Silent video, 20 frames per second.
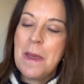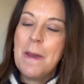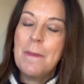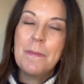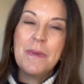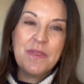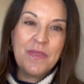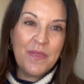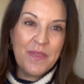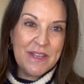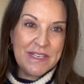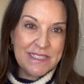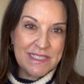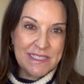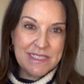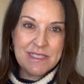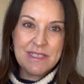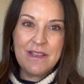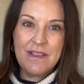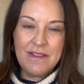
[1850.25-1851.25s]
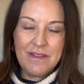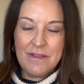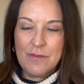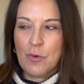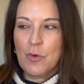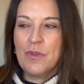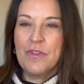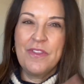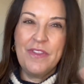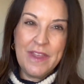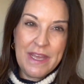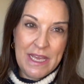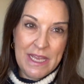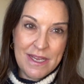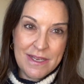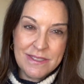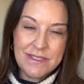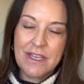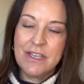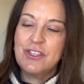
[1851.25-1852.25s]
But this, or
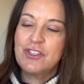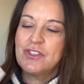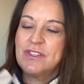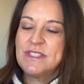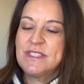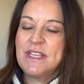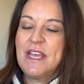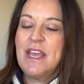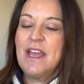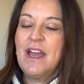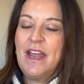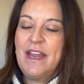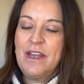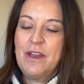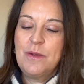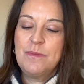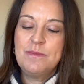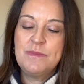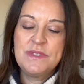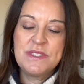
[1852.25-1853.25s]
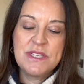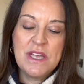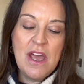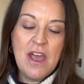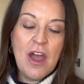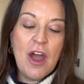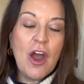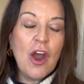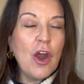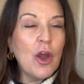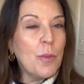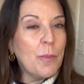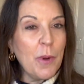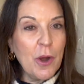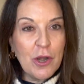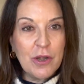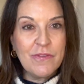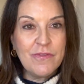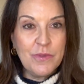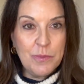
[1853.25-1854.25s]
these, I should say, items are
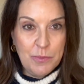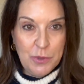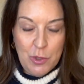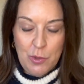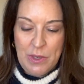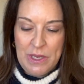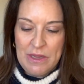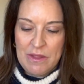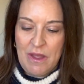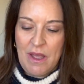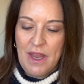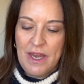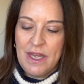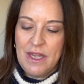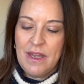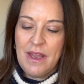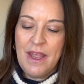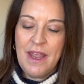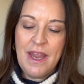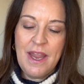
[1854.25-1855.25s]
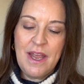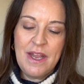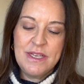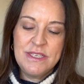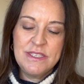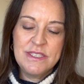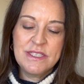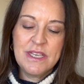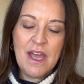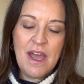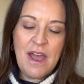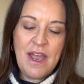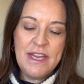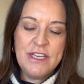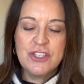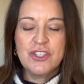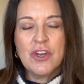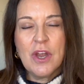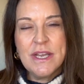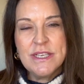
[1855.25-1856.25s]
part of the beauty line. And I
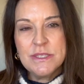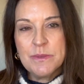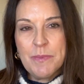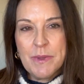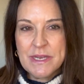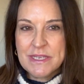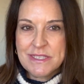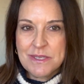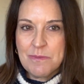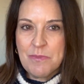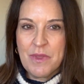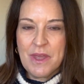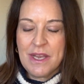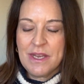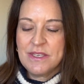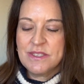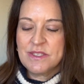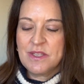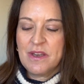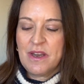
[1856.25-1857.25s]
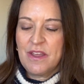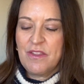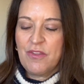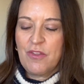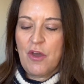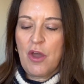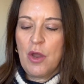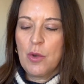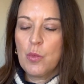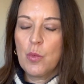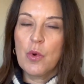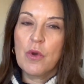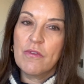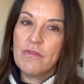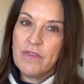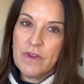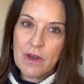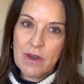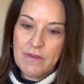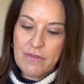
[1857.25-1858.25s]
tried to pick some things that I thought were
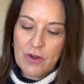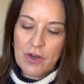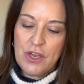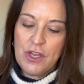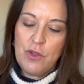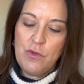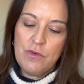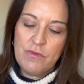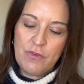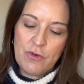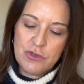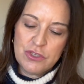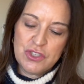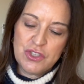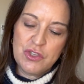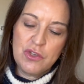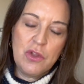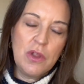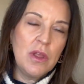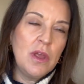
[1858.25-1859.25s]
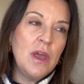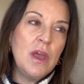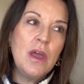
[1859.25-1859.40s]
very, very universal.